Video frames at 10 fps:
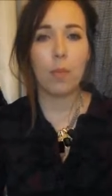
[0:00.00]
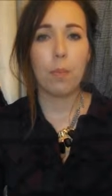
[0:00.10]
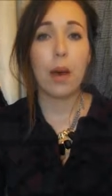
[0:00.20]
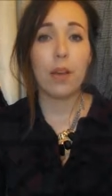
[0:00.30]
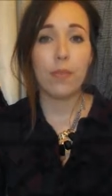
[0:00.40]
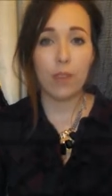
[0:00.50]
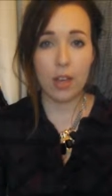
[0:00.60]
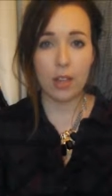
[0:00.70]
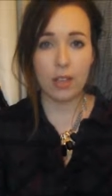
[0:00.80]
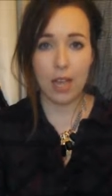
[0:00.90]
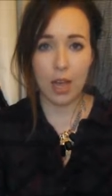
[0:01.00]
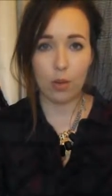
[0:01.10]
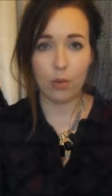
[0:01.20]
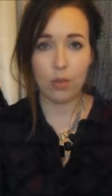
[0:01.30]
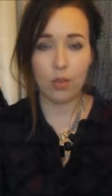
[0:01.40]
My first
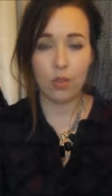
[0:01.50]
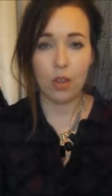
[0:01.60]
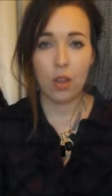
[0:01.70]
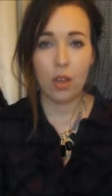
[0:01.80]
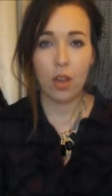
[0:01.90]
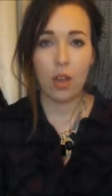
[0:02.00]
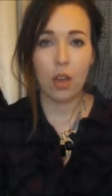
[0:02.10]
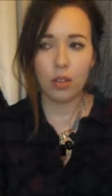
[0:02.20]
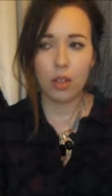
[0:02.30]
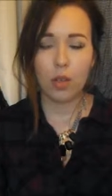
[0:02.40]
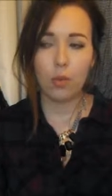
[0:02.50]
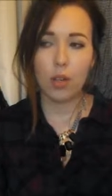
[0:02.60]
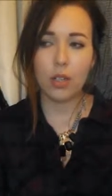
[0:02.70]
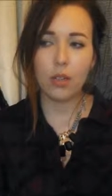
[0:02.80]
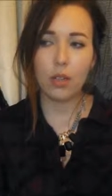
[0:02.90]
house, I
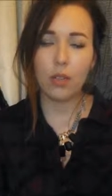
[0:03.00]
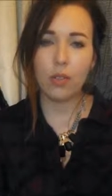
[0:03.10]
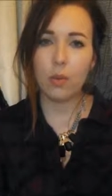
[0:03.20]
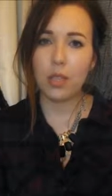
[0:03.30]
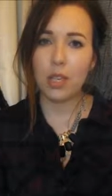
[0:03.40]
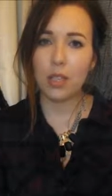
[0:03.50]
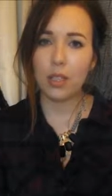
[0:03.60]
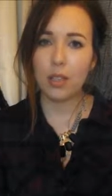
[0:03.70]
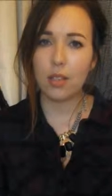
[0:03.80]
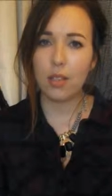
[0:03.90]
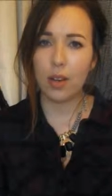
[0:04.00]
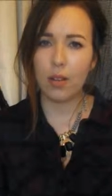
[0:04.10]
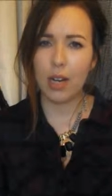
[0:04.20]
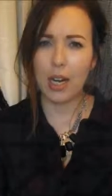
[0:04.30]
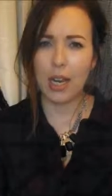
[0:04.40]
don't know if there was anything
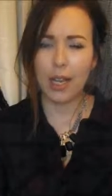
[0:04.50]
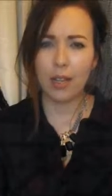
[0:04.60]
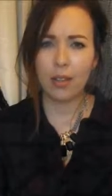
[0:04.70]
necessarily like